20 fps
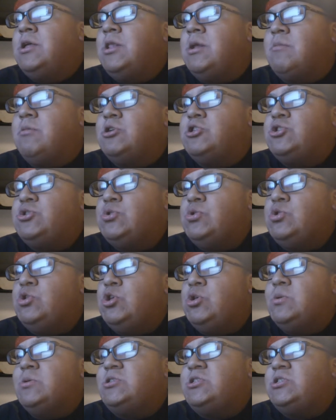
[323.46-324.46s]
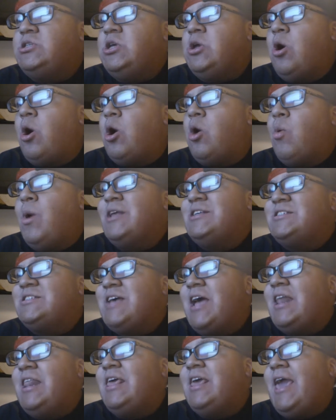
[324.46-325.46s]
Number two, do you see ROH
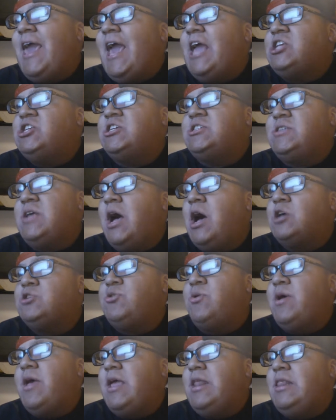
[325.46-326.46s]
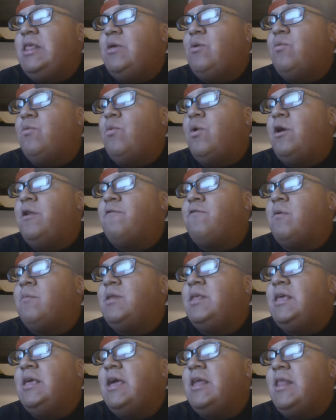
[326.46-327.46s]
signing AJ Styles or anyone
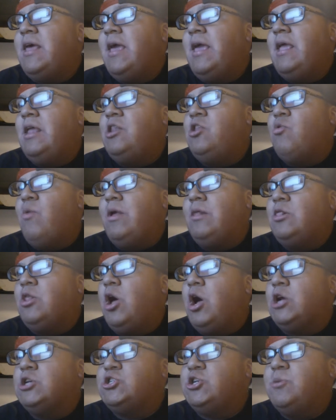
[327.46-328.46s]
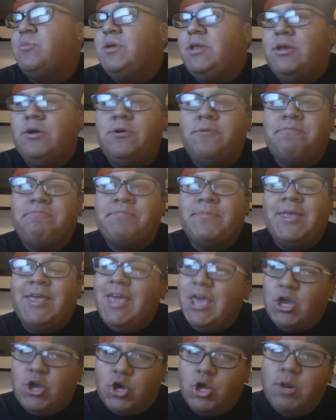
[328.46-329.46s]
from TNA to a long-term deal?
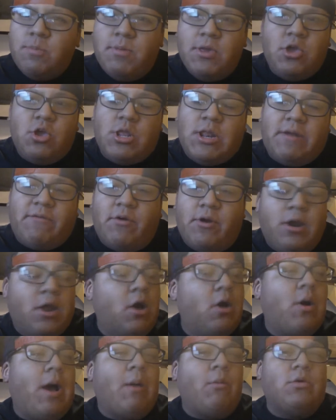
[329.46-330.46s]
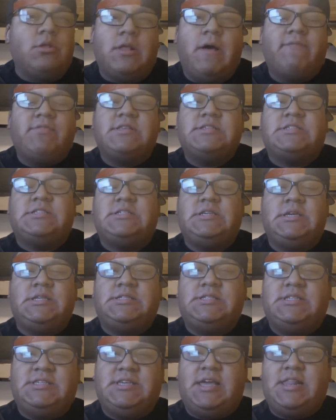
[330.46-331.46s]
It could be. You never know. I would love to see
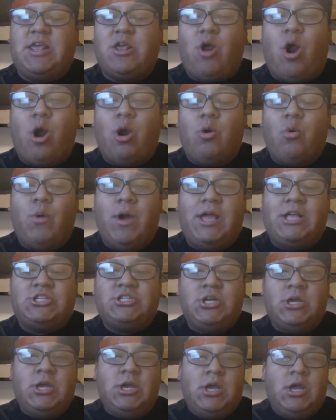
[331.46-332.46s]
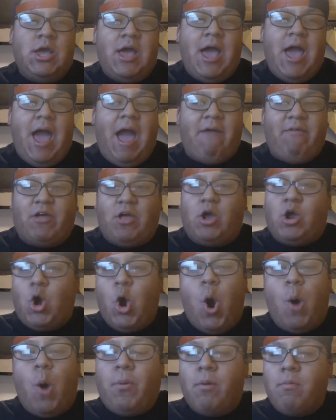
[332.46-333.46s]
TNA ROH have like a
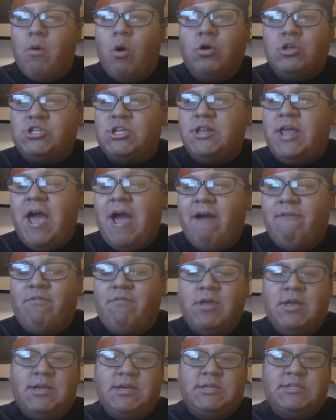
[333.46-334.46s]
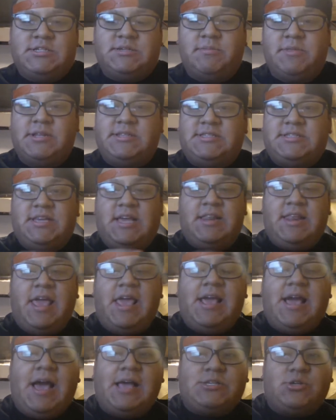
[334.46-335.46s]
co-promotion, have some of the
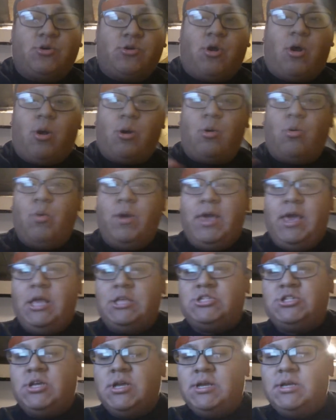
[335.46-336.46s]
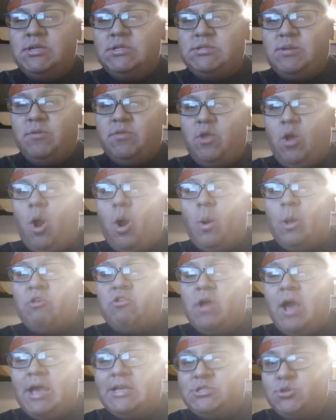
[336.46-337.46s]
TNA guys go to ROH, some of the ROH
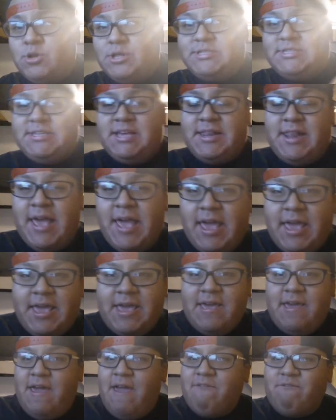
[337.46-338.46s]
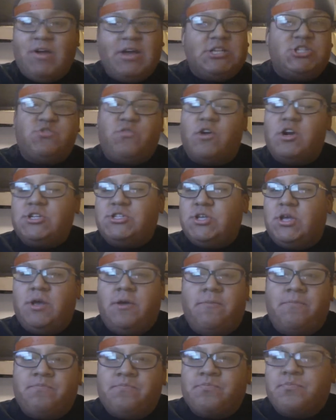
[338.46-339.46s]
guys go to TNA, and vice
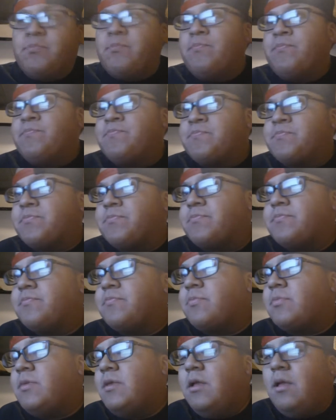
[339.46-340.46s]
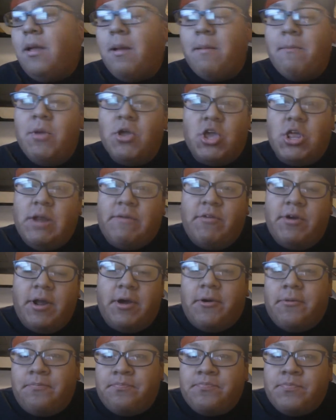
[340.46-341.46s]
versa. Like you never
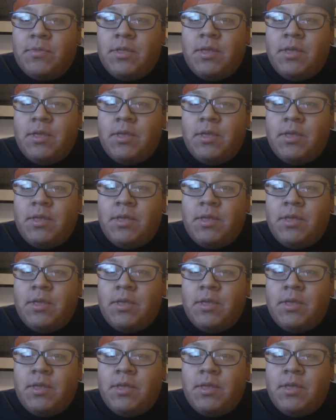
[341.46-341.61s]
know.